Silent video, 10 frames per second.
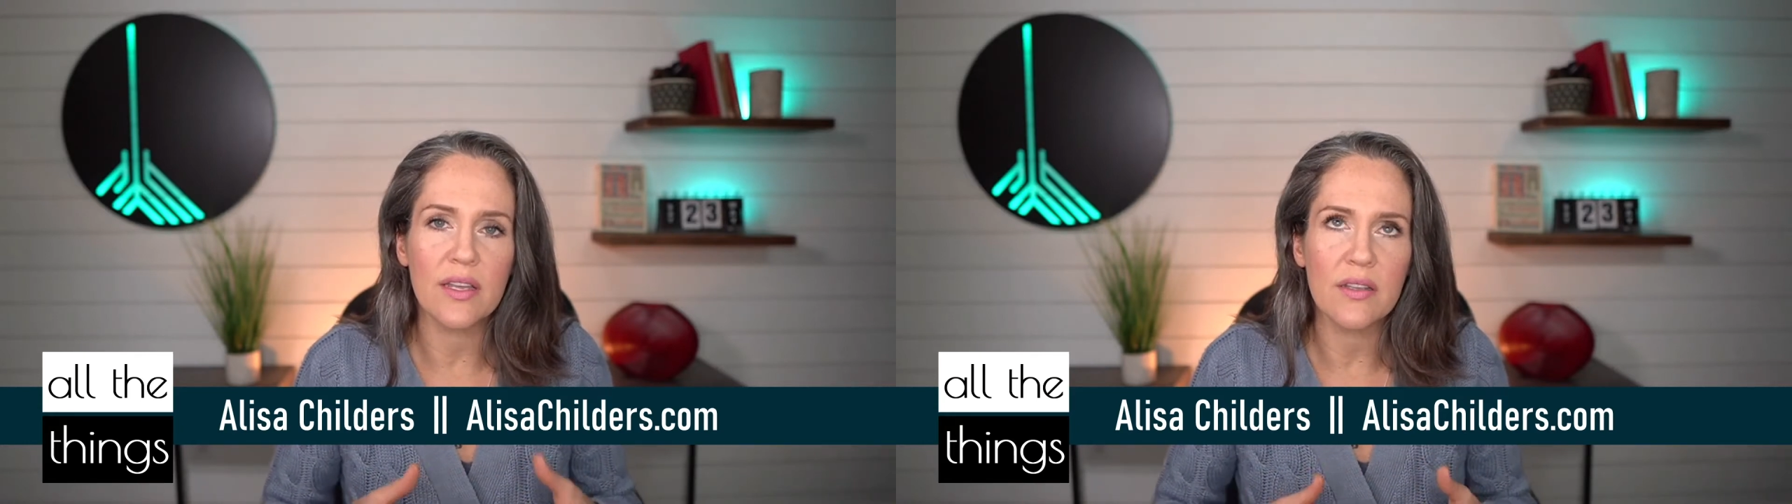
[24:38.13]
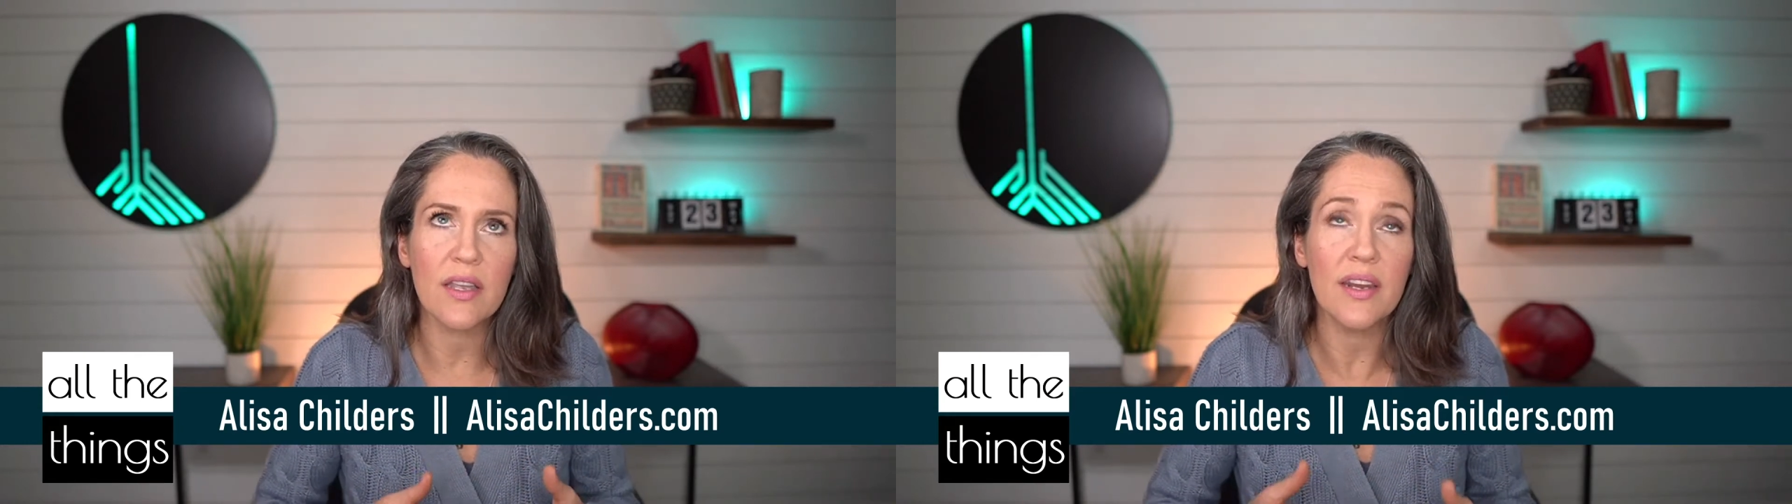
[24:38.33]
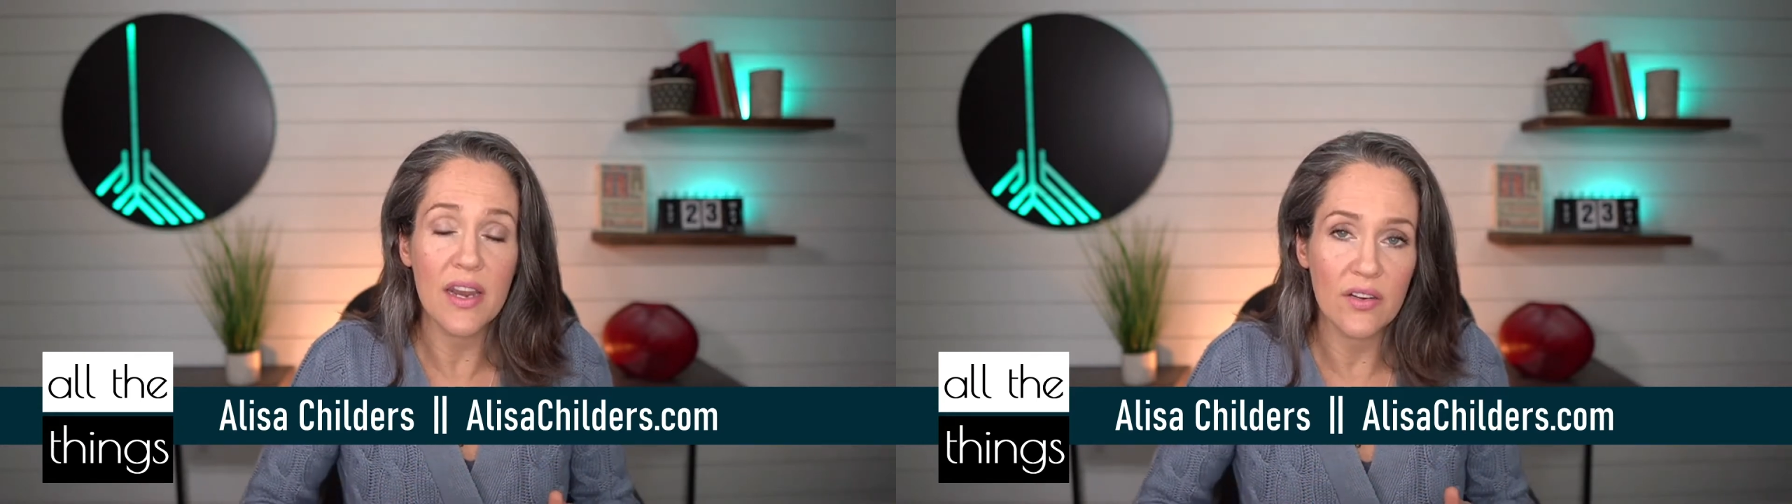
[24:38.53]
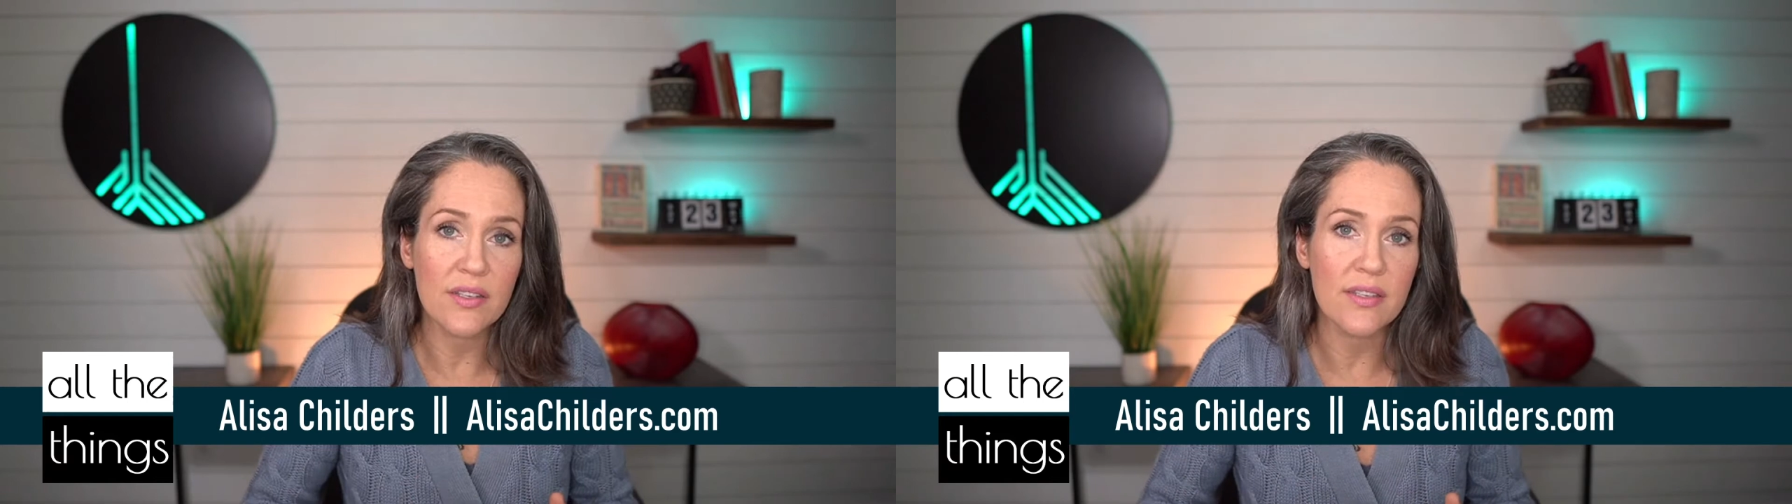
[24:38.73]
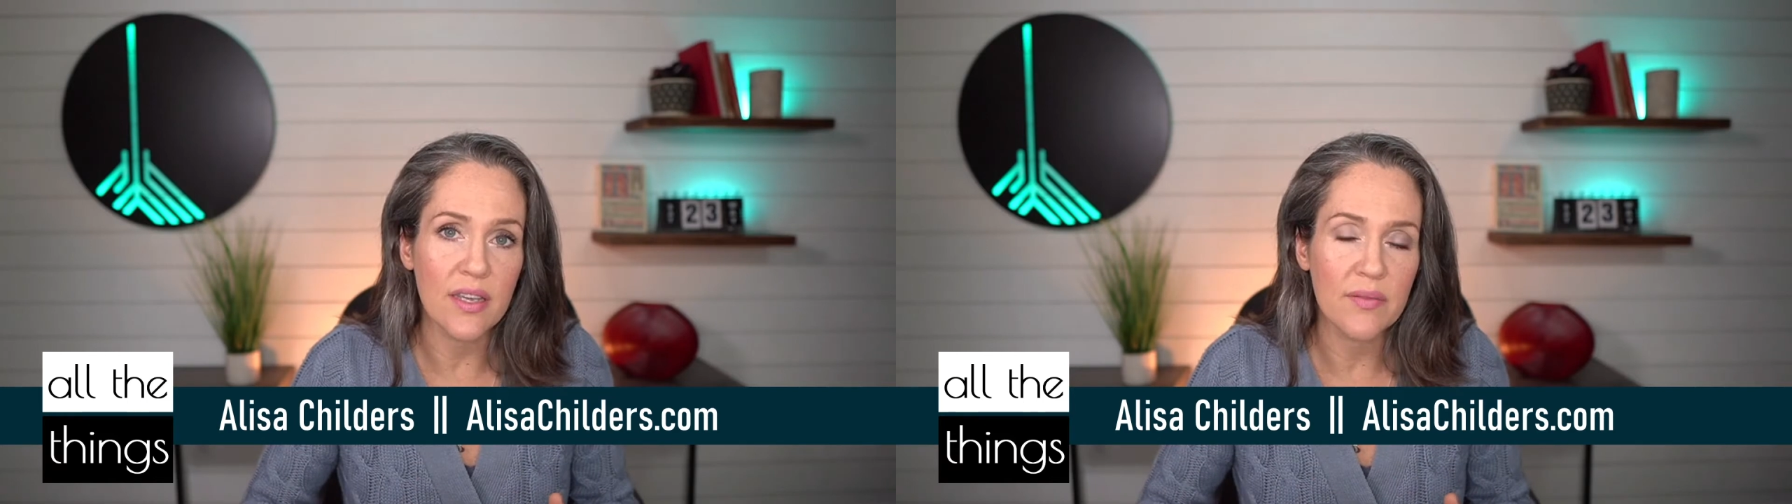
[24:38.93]
in,
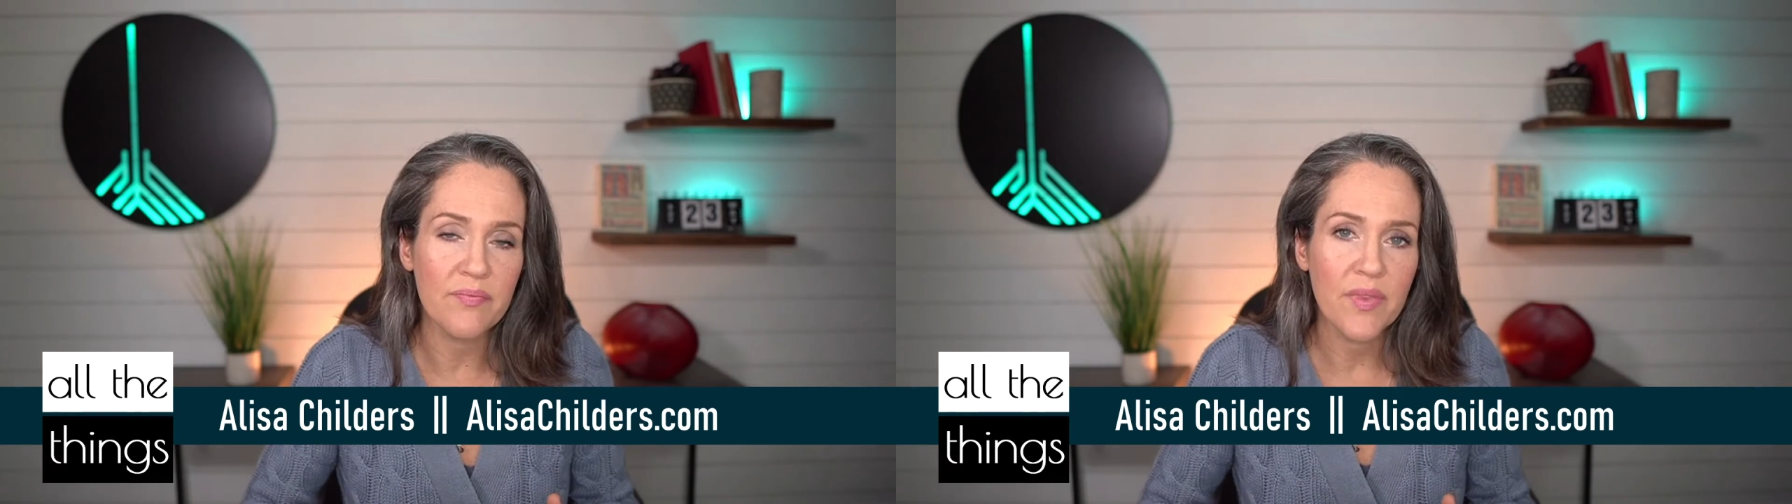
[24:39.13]
inerrancy